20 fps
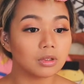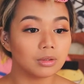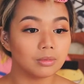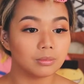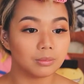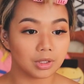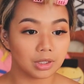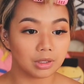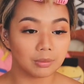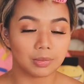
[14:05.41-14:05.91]

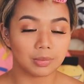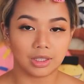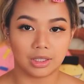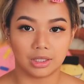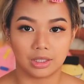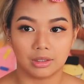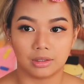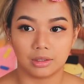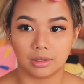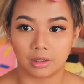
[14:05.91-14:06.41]
me
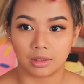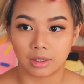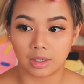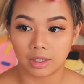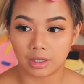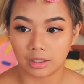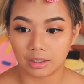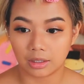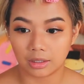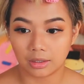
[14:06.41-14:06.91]
being
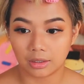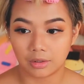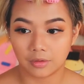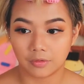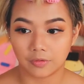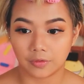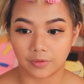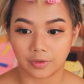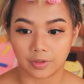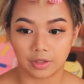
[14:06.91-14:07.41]
dark
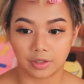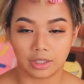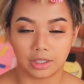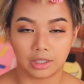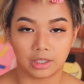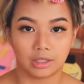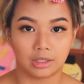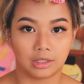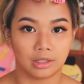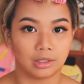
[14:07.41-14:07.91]
for
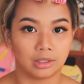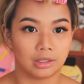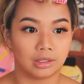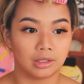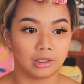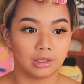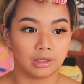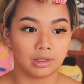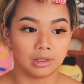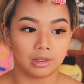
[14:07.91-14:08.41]
like
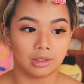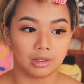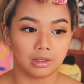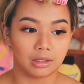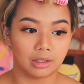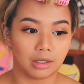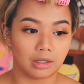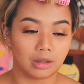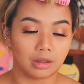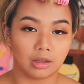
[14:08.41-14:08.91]

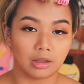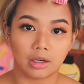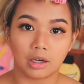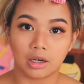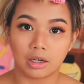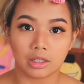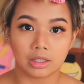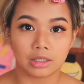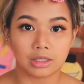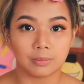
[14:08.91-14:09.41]
a
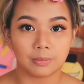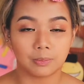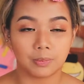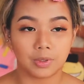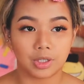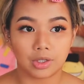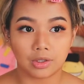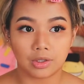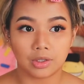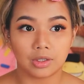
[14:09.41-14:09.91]
long
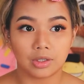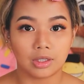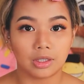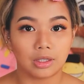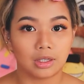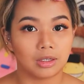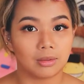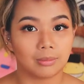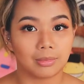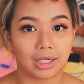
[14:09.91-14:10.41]
period
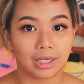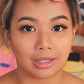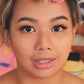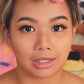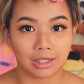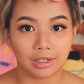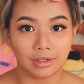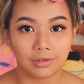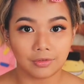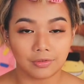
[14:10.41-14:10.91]
in my
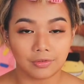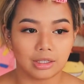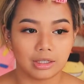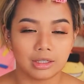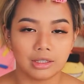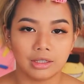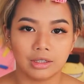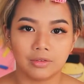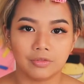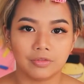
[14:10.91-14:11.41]
life,
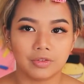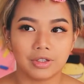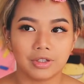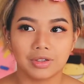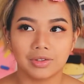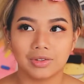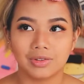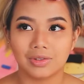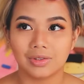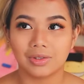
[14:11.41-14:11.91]
and it
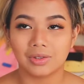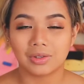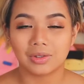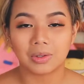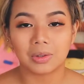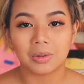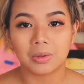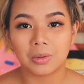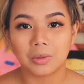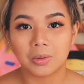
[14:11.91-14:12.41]
felt
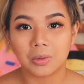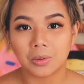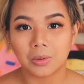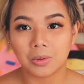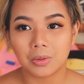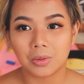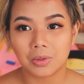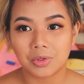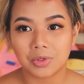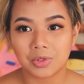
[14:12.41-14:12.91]
so
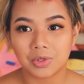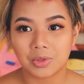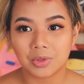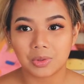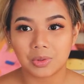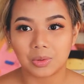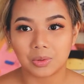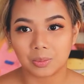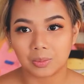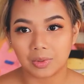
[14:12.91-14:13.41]

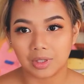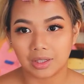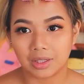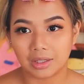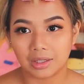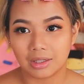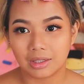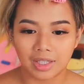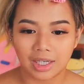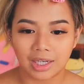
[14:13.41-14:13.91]
stupid.
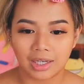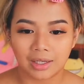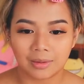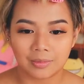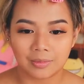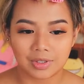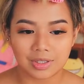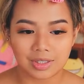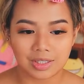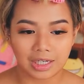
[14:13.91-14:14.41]

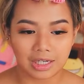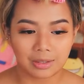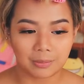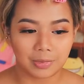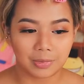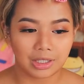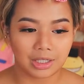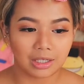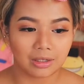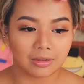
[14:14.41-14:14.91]
I'm just
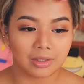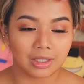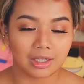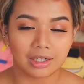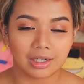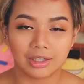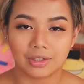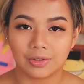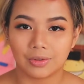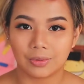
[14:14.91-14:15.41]
happy now that
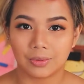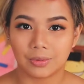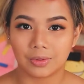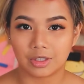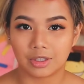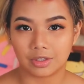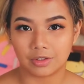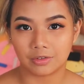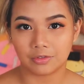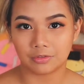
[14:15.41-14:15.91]
I do
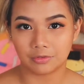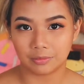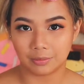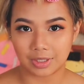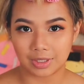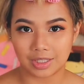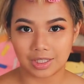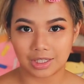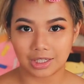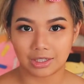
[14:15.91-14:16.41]
love
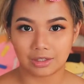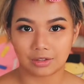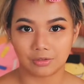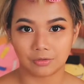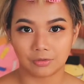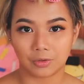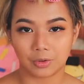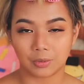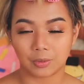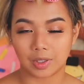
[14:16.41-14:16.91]
my skin
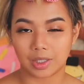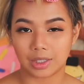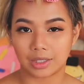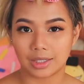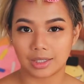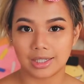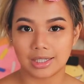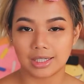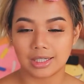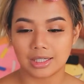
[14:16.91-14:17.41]
for what it
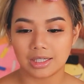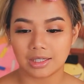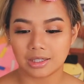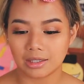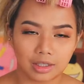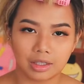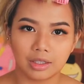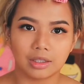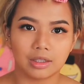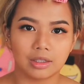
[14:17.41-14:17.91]
is.
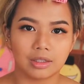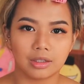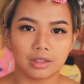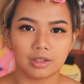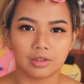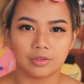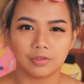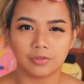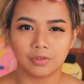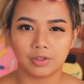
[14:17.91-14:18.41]
And
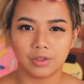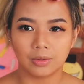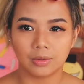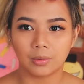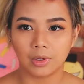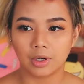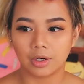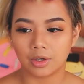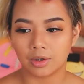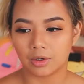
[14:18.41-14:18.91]
if you
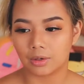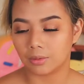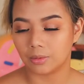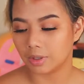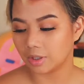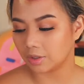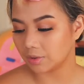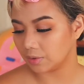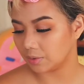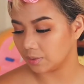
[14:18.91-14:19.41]
are
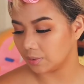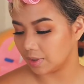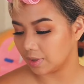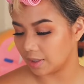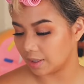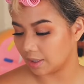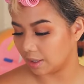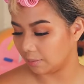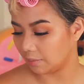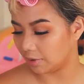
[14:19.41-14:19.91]
going through the
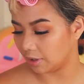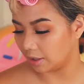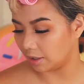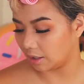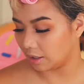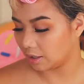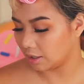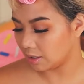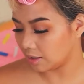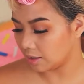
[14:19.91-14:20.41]
same
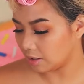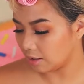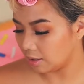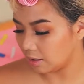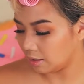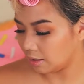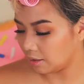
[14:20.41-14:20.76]
things,